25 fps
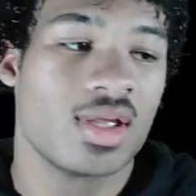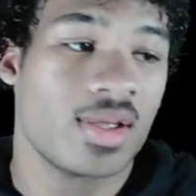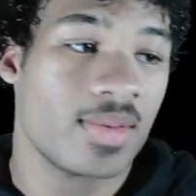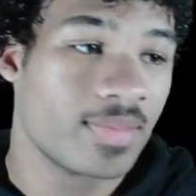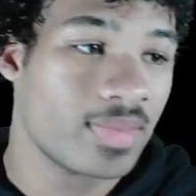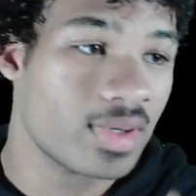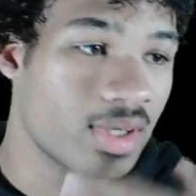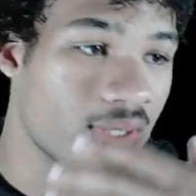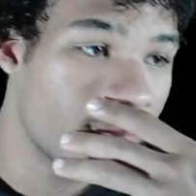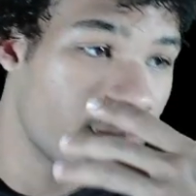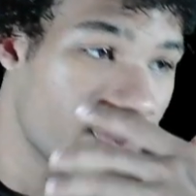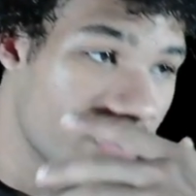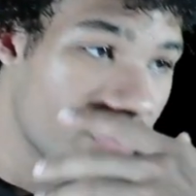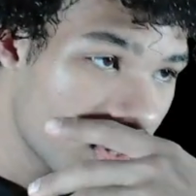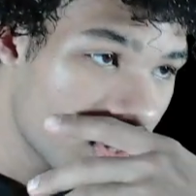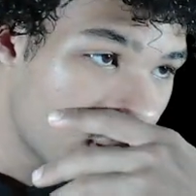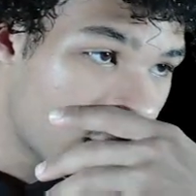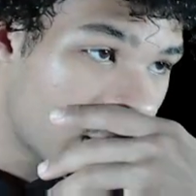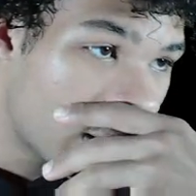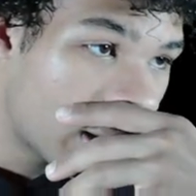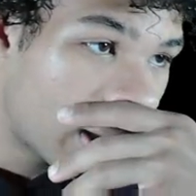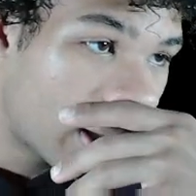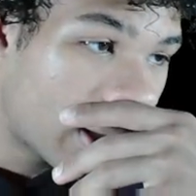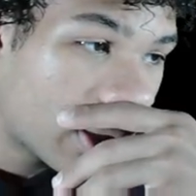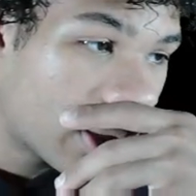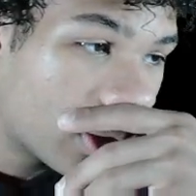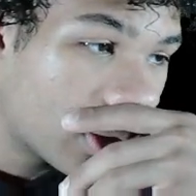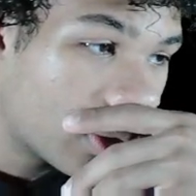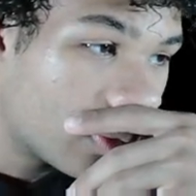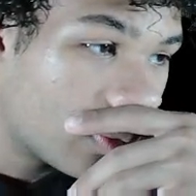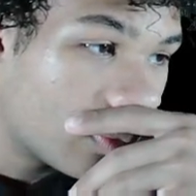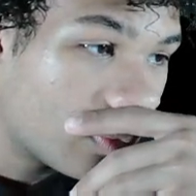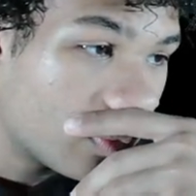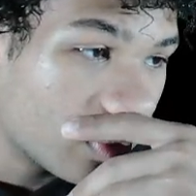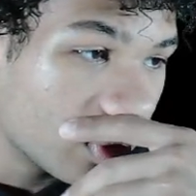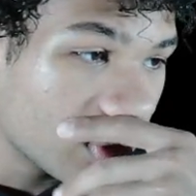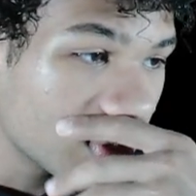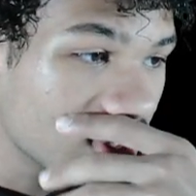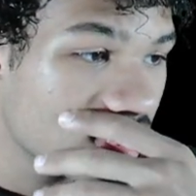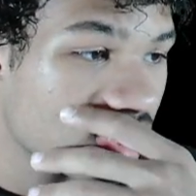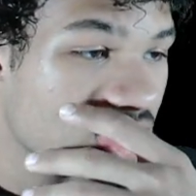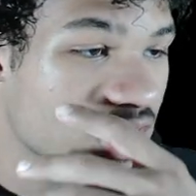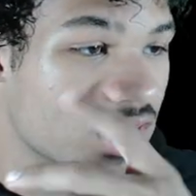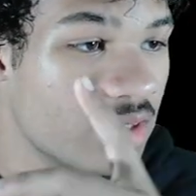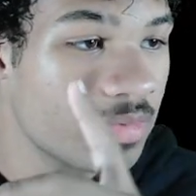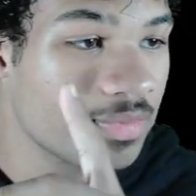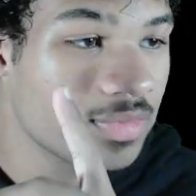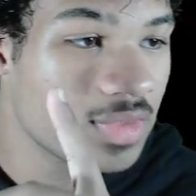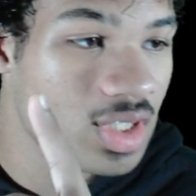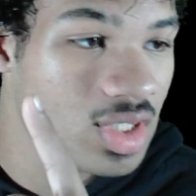But there are
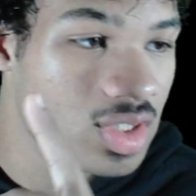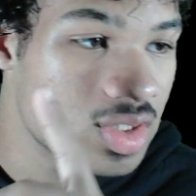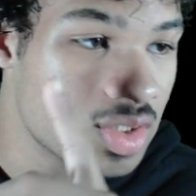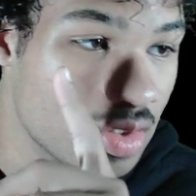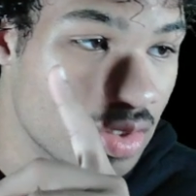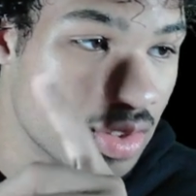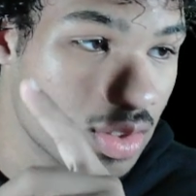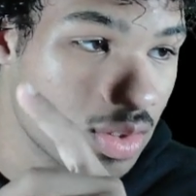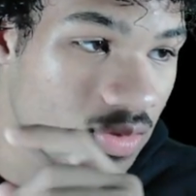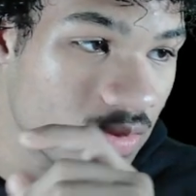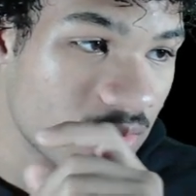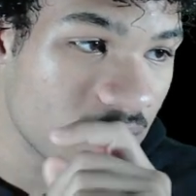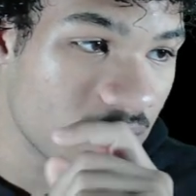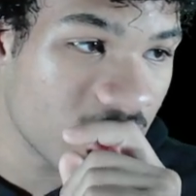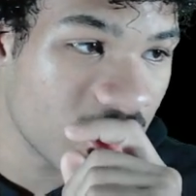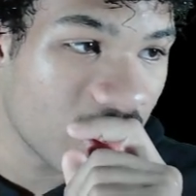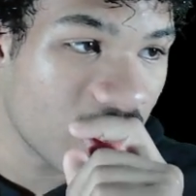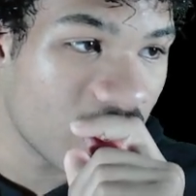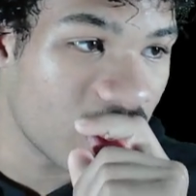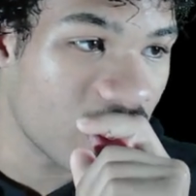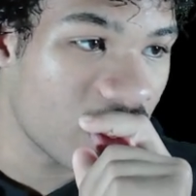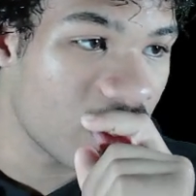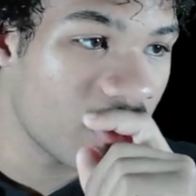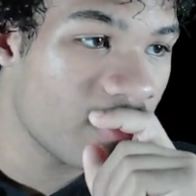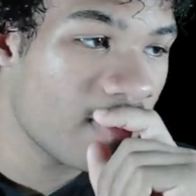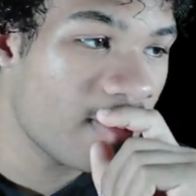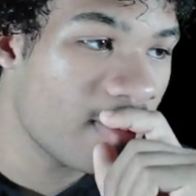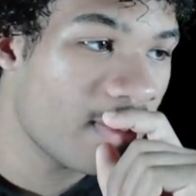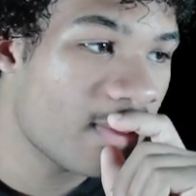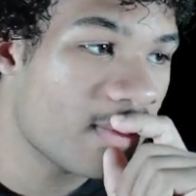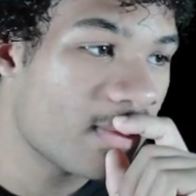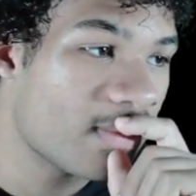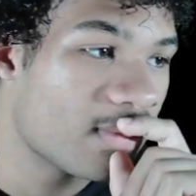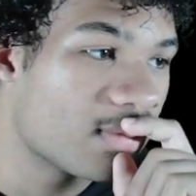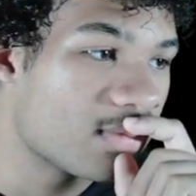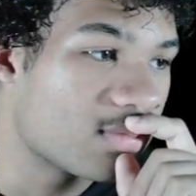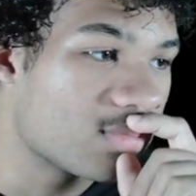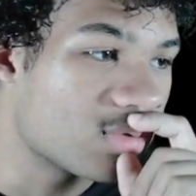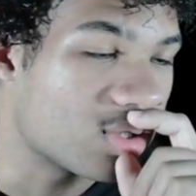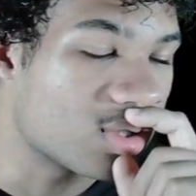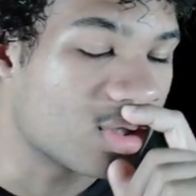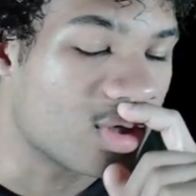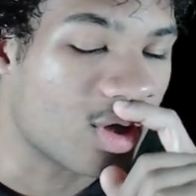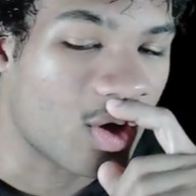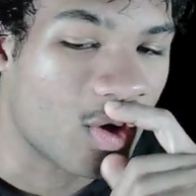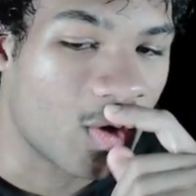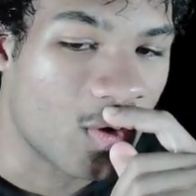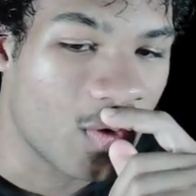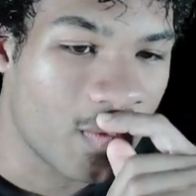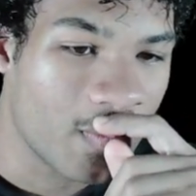some things you could do in the game, you
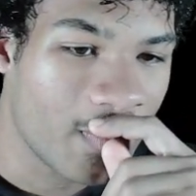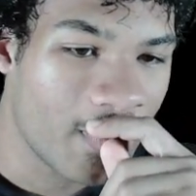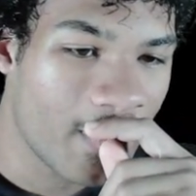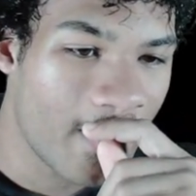know,